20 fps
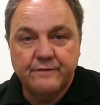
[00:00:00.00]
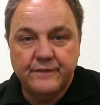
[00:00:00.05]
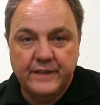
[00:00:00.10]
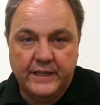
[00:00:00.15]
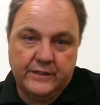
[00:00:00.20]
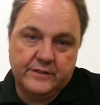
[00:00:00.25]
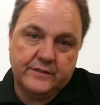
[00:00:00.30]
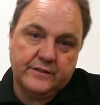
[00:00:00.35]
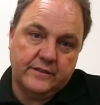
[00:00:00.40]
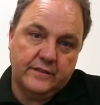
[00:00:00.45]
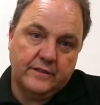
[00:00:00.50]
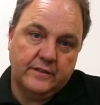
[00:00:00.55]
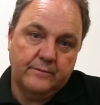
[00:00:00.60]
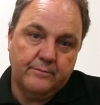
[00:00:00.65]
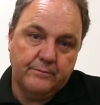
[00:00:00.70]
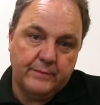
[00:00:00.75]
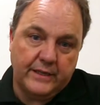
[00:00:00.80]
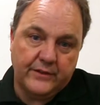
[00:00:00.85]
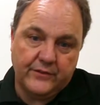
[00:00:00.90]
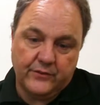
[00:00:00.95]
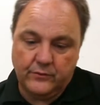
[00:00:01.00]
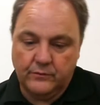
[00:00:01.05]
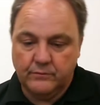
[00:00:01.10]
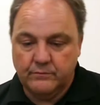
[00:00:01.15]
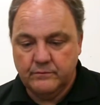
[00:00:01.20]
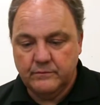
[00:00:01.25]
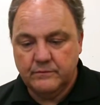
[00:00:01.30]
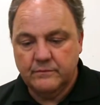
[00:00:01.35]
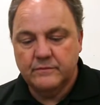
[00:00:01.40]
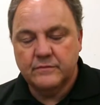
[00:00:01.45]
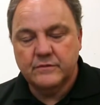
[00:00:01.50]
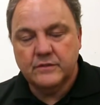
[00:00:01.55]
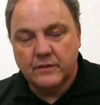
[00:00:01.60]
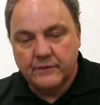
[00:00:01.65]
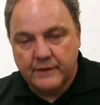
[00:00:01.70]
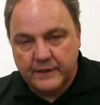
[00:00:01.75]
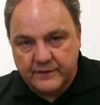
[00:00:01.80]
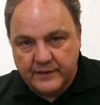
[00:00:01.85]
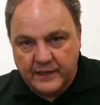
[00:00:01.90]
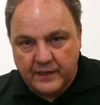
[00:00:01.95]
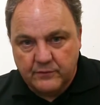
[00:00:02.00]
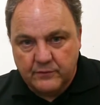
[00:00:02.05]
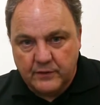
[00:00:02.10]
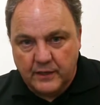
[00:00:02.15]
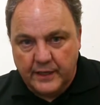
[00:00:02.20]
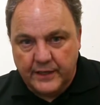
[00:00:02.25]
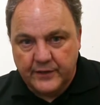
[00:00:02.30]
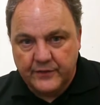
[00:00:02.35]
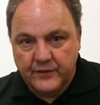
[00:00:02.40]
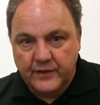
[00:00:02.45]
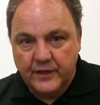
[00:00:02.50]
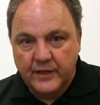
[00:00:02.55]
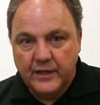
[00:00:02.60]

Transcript: fixed bezel, direct downlight.